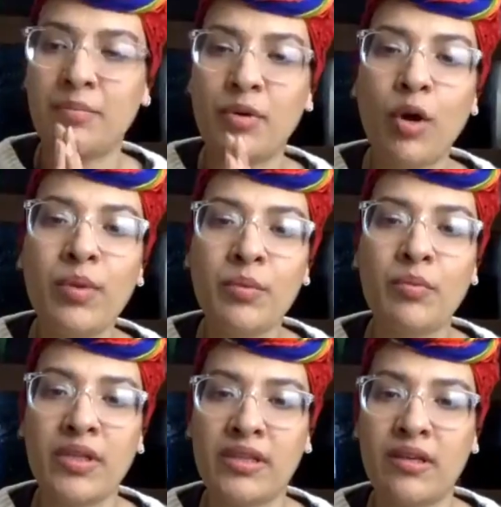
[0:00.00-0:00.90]
problem
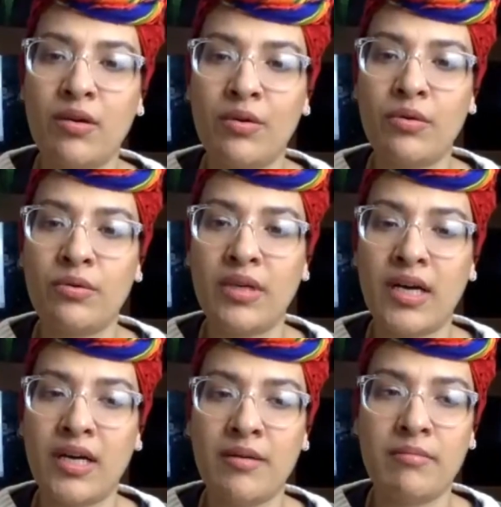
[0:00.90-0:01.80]
with the whole
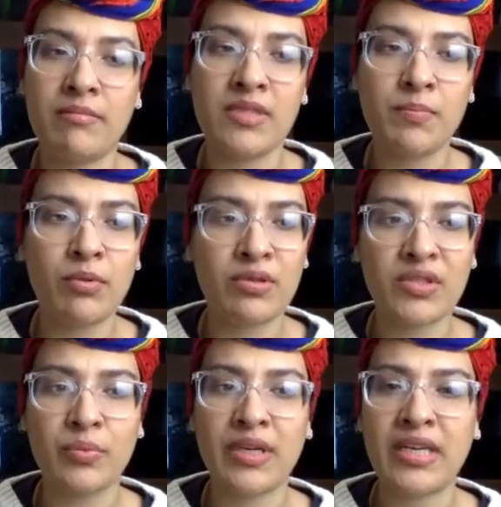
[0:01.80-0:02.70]

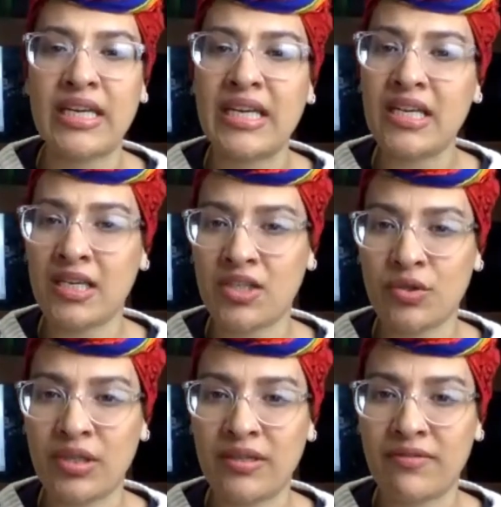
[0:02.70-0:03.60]
sportswear
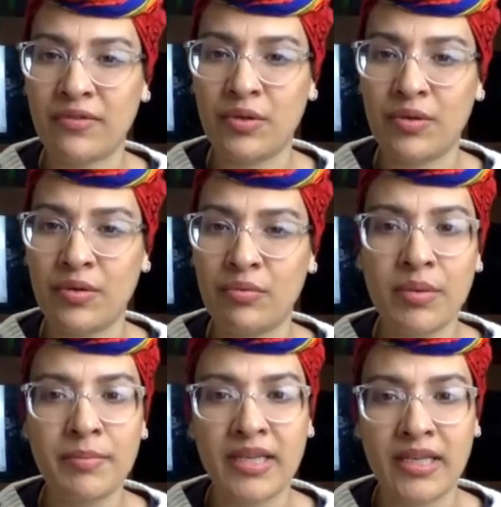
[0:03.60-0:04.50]
industry for
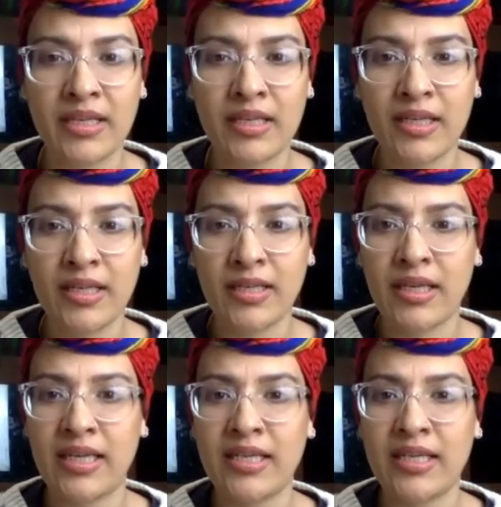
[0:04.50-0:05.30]
women in